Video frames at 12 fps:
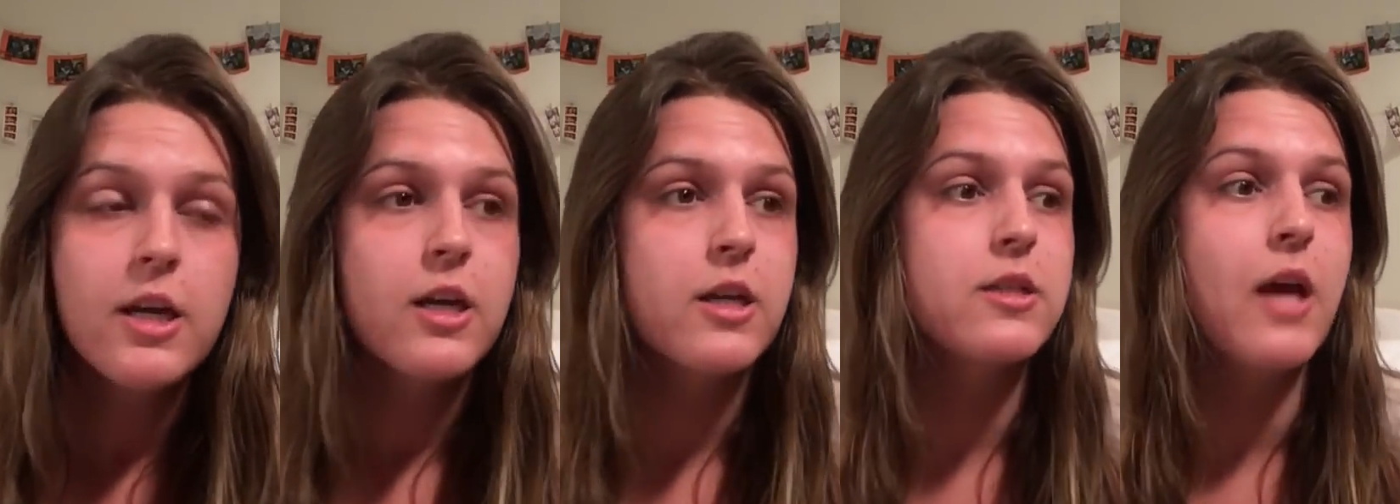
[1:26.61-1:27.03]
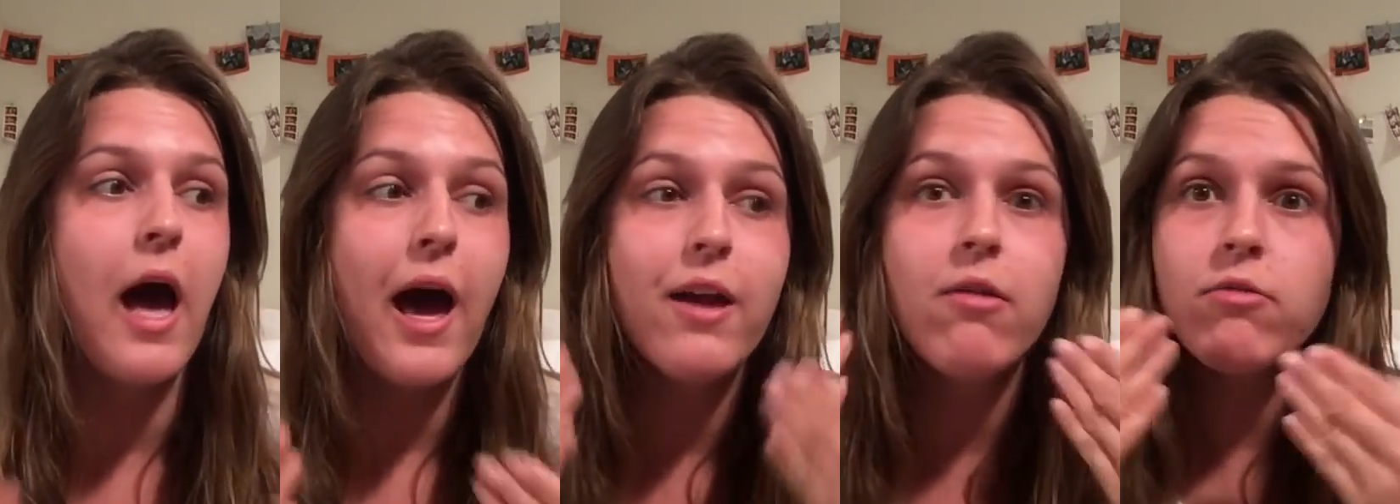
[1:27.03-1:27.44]
because
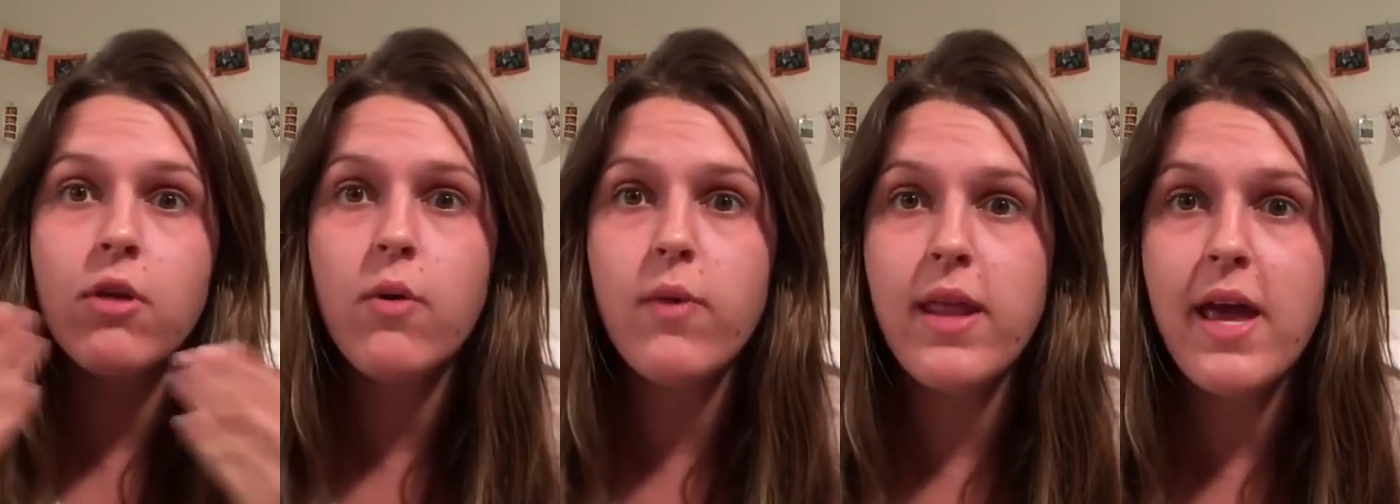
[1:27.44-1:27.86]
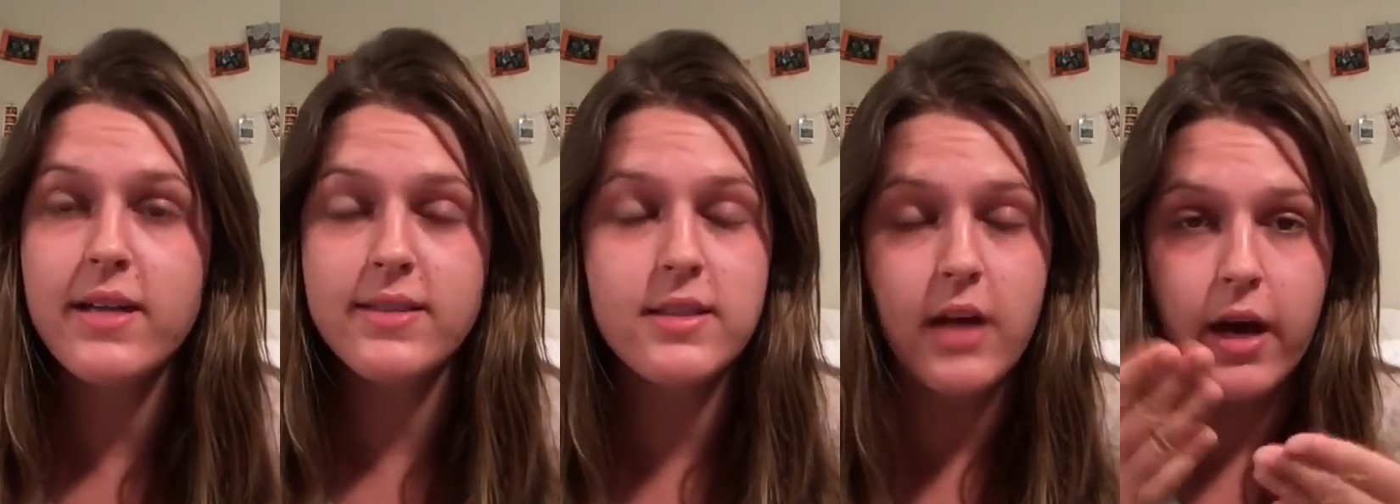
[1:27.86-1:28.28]
I don't know what
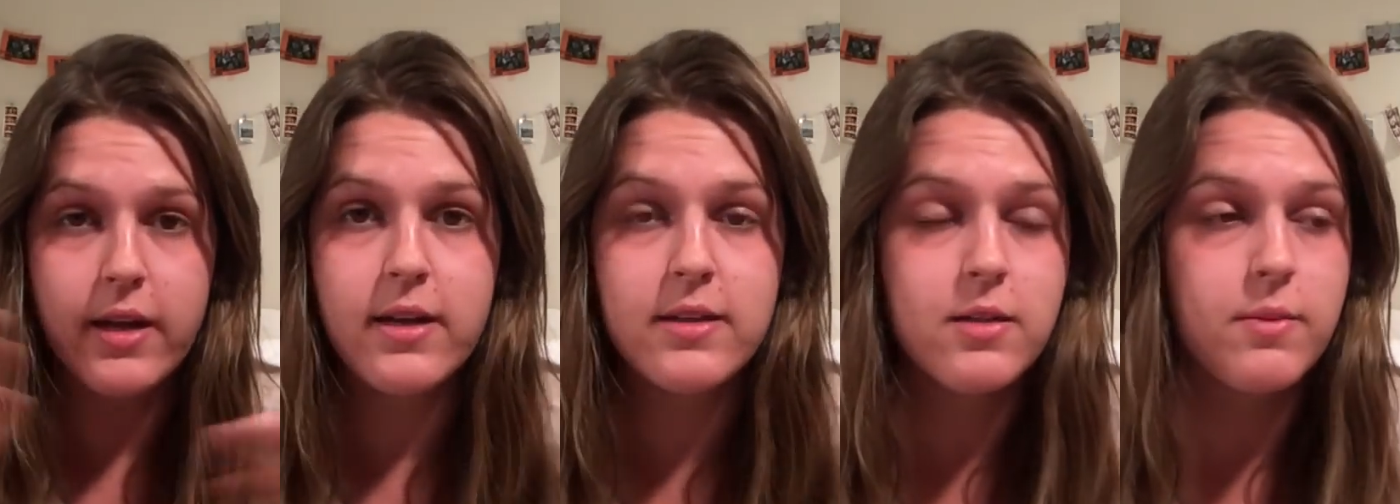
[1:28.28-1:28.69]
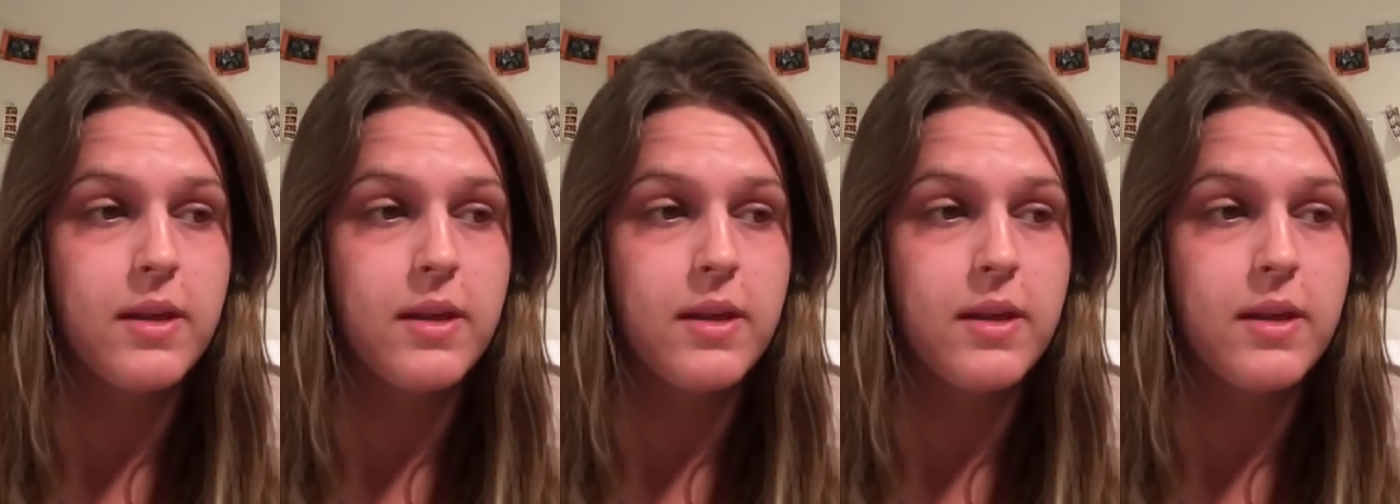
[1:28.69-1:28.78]
has gotten into